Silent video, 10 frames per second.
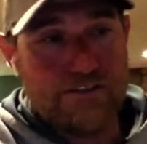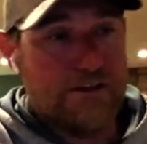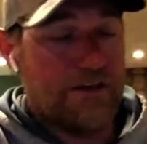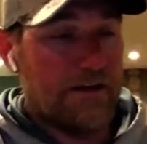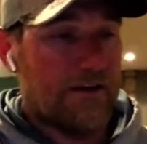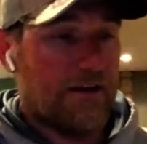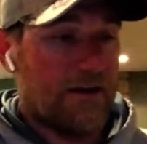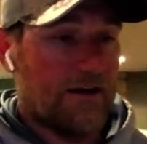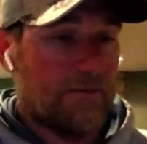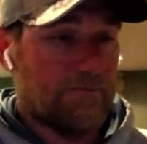and
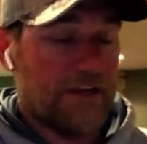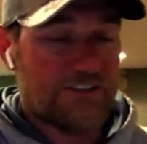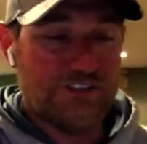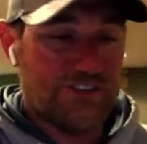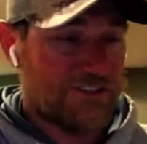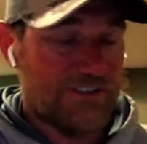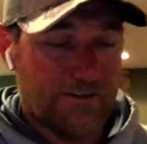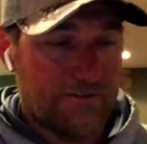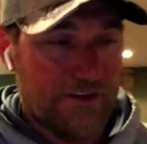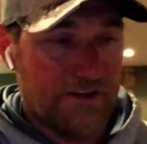I actually just did a
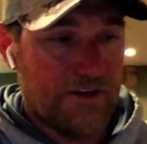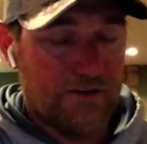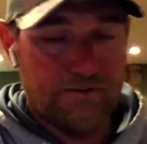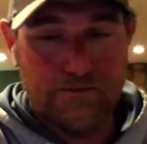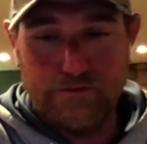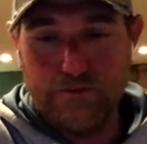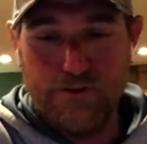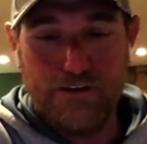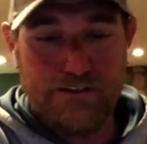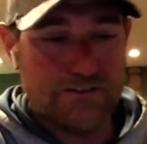video for this.